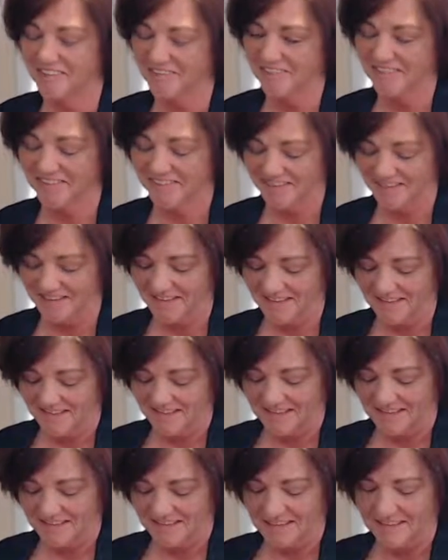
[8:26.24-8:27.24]
Sort of like
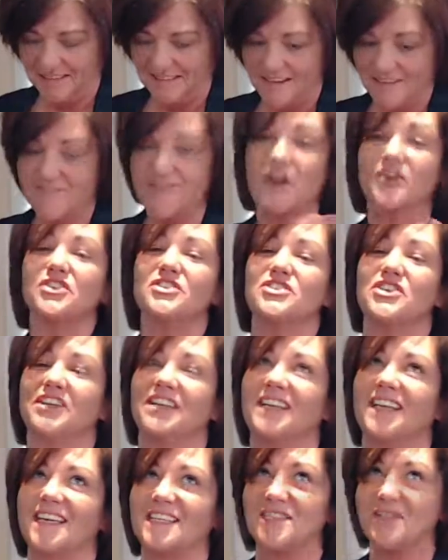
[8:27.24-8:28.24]
function of their body.